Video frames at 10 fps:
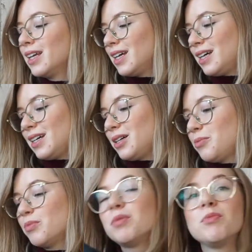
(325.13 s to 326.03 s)
Uh,
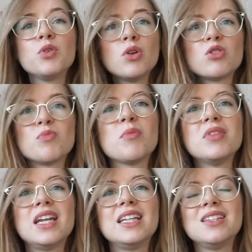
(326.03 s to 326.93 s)
but who knows, maybe
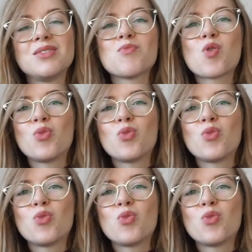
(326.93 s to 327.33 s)
they need even more